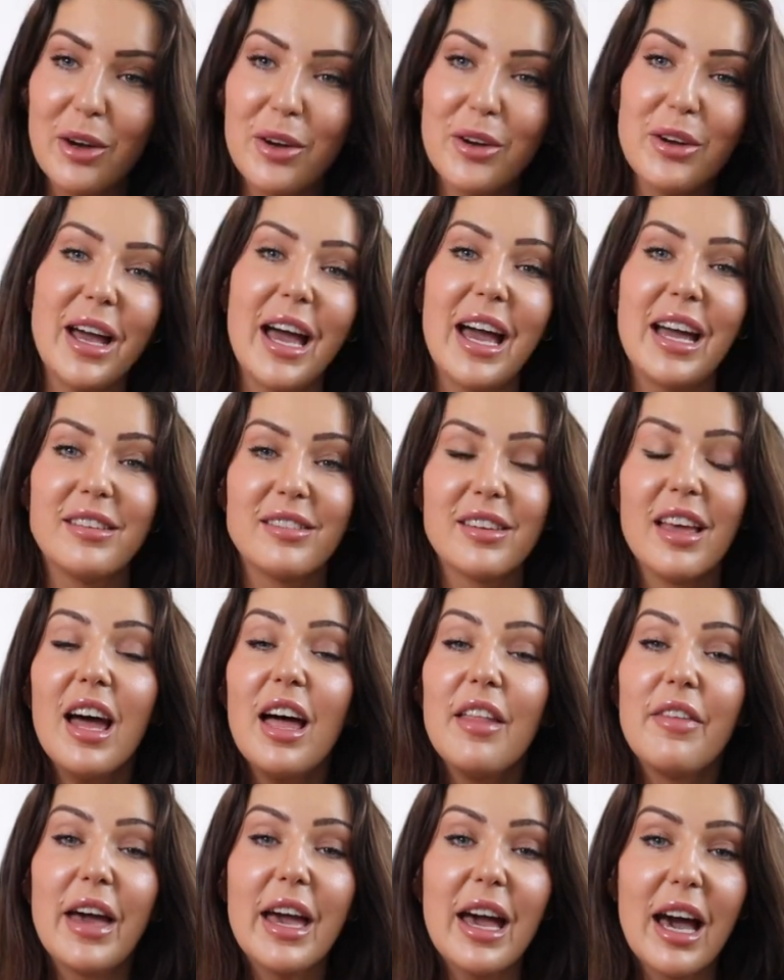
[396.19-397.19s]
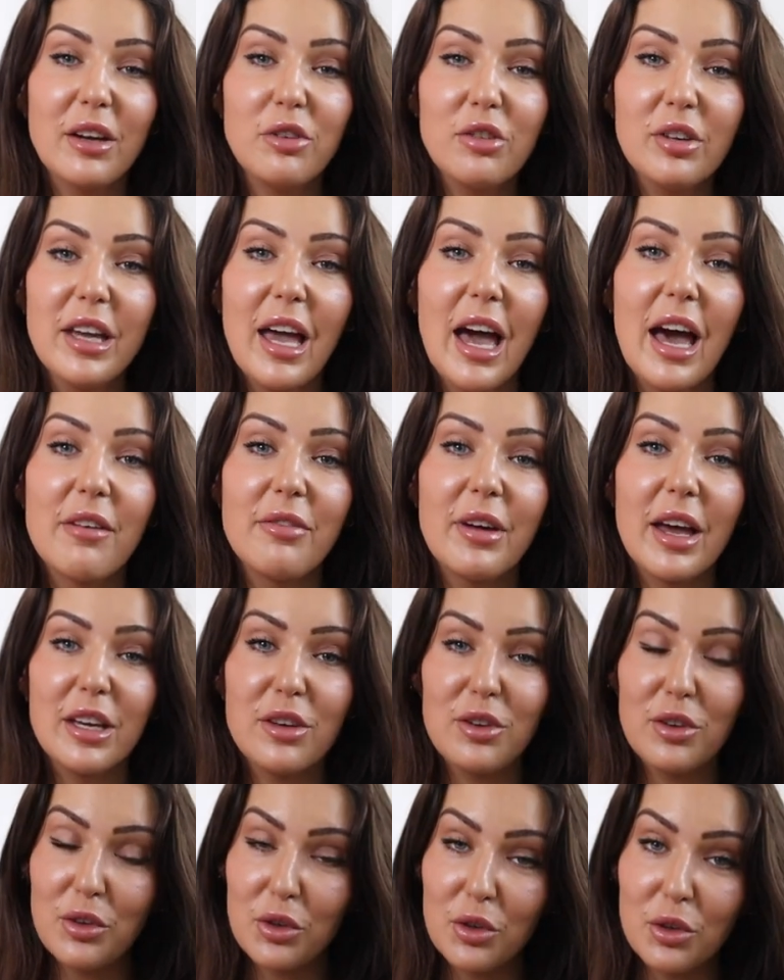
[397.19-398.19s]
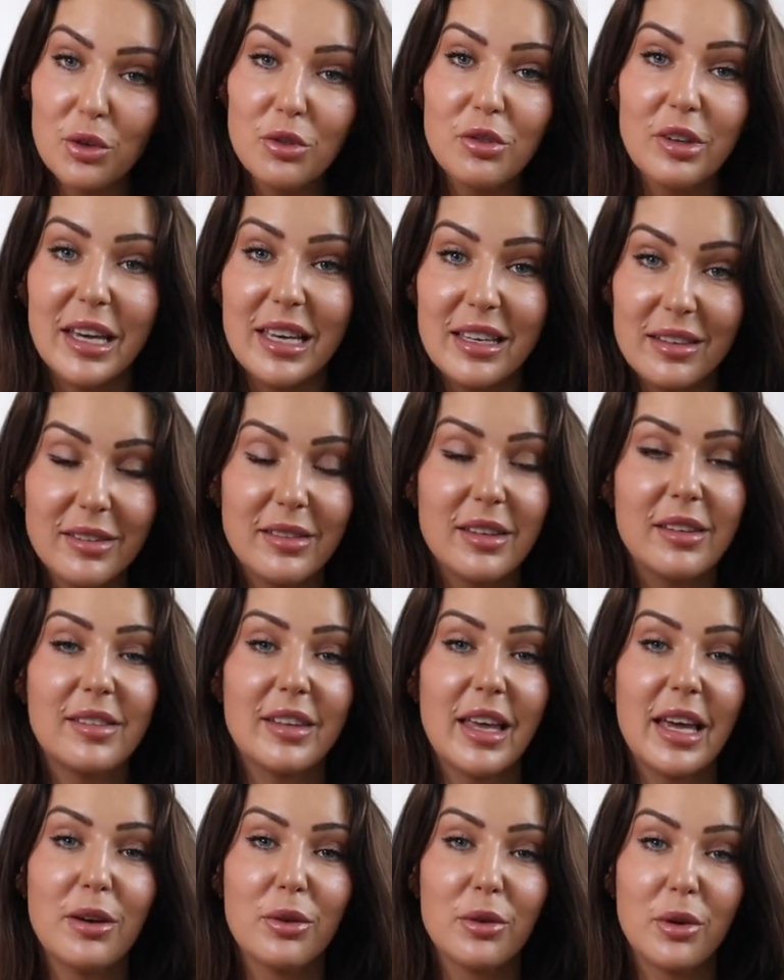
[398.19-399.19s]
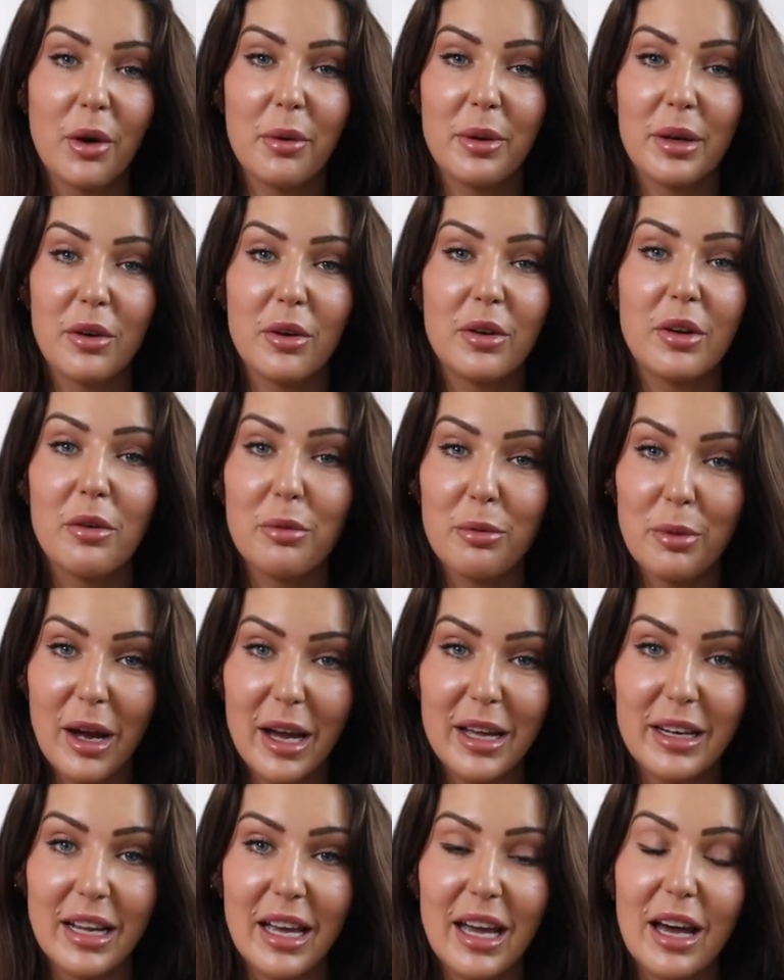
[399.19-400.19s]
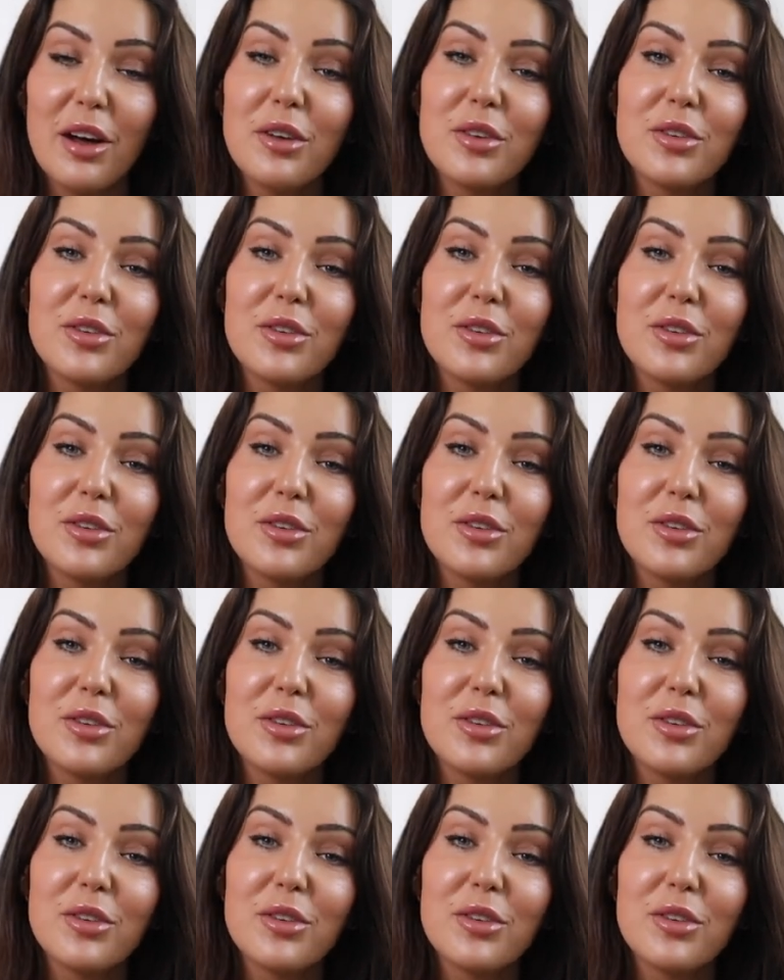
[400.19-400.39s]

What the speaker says: and they actually have a huge Easter sale going on right now.